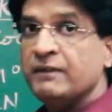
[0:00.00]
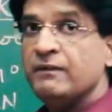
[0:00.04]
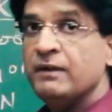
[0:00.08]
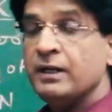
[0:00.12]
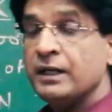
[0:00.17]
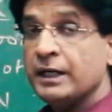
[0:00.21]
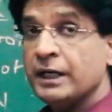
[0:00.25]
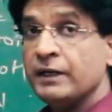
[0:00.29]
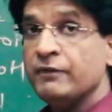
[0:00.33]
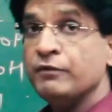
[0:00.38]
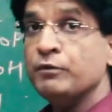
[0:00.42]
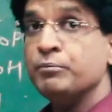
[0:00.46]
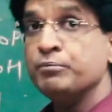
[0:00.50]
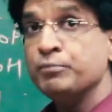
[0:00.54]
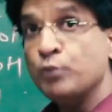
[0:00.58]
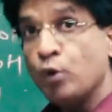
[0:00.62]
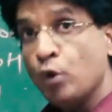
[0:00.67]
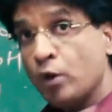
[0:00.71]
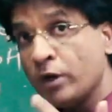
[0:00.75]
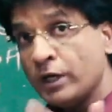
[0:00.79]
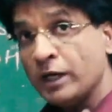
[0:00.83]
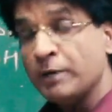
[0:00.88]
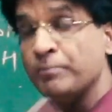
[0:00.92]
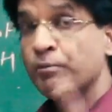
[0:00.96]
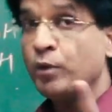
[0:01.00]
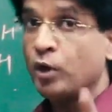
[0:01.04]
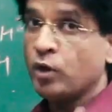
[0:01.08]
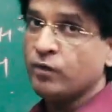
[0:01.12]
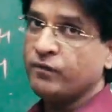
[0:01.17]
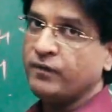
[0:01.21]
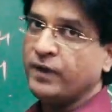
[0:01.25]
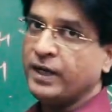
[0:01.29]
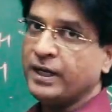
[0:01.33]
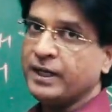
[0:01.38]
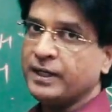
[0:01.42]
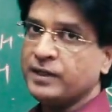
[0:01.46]
will give more number
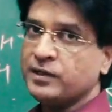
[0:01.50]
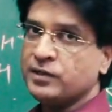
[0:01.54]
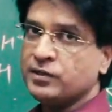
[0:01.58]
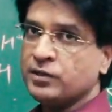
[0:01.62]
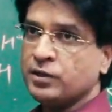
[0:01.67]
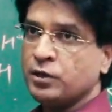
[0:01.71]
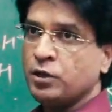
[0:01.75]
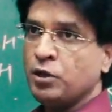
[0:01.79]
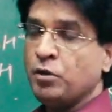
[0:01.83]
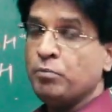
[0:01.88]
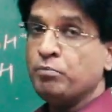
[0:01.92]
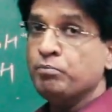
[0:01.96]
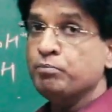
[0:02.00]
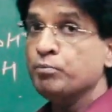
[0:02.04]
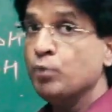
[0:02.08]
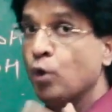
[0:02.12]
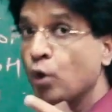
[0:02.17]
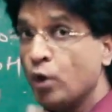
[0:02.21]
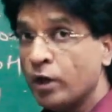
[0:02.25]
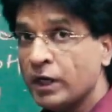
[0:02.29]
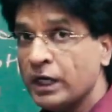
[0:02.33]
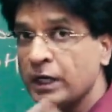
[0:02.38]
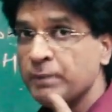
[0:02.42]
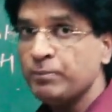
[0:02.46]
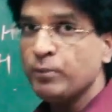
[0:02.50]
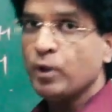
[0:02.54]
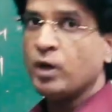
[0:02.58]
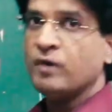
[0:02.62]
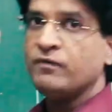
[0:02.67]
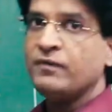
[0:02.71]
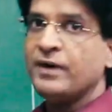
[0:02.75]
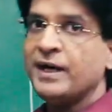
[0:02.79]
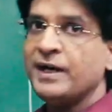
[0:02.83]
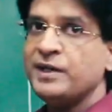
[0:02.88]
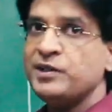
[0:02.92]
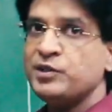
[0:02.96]
of ions. More number
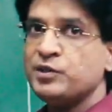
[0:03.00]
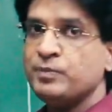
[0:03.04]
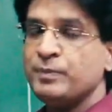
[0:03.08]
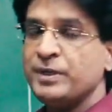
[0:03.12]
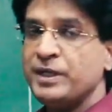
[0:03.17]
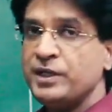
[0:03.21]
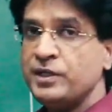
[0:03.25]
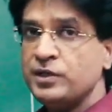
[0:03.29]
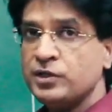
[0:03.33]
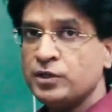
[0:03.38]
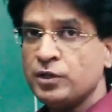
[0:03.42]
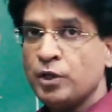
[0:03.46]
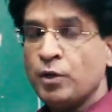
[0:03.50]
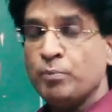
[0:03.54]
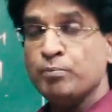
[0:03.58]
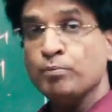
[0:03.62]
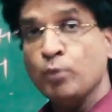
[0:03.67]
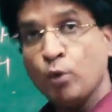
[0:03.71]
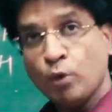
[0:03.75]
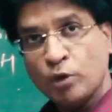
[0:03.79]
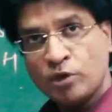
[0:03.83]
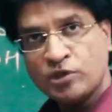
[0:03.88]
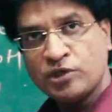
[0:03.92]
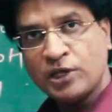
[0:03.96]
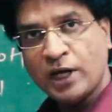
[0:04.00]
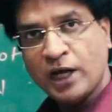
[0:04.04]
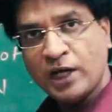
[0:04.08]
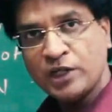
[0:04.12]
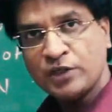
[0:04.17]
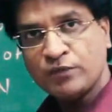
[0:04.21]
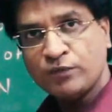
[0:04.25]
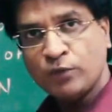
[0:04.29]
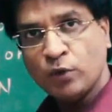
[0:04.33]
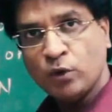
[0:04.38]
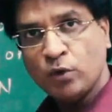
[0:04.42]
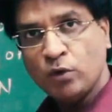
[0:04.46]
of ions means more charge
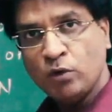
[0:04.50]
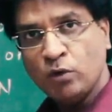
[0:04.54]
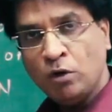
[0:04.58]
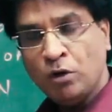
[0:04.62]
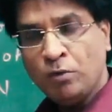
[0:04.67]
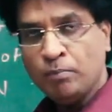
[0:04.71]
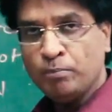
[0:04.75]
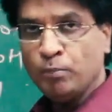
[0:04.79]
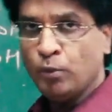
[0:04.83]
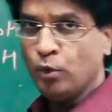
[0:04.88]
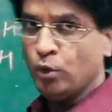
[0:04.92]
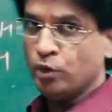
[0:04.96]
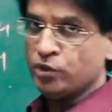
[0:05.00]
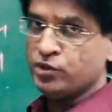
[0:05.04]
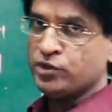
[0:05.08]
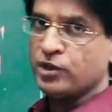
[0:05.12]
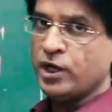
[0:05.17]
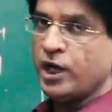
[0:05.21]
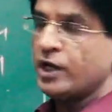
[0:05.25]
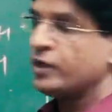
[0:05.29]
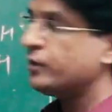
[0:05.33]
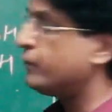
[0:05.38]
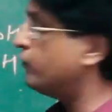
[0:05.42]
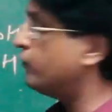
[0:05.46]
flow. More charge